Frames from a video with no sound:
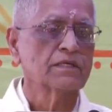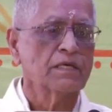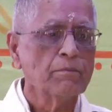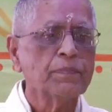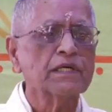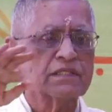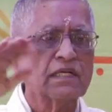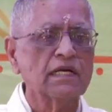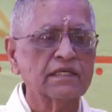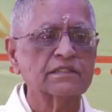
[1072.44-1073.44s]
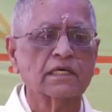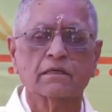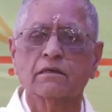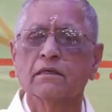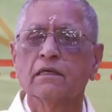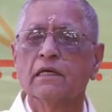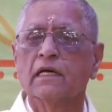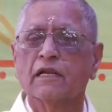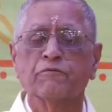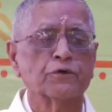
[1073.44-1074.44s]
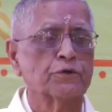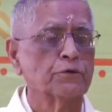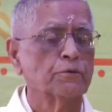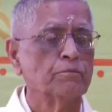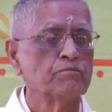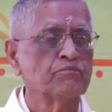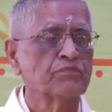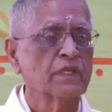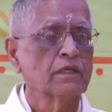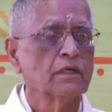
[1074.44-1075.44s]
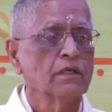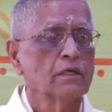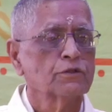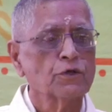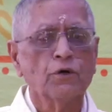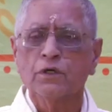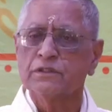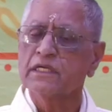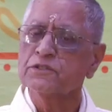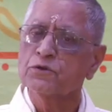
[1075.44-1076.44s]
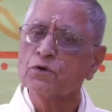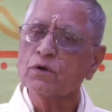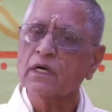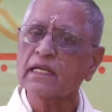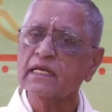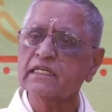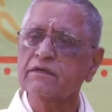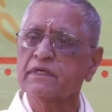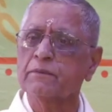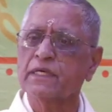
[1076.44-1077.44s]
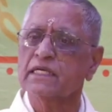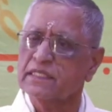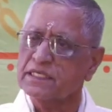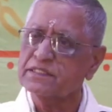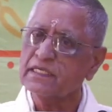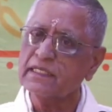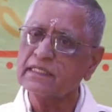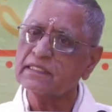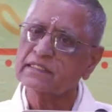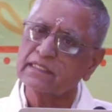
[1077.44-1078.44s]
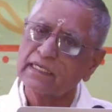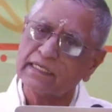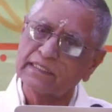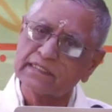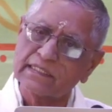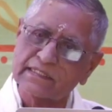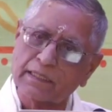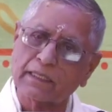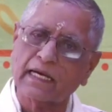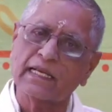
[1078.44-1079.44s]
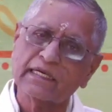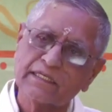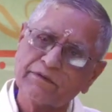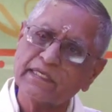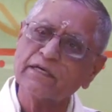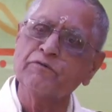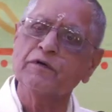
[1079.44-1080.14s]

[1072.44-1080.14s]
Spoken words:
Some personalities are referred to you. So there is no connectivity, because history is a connectivity of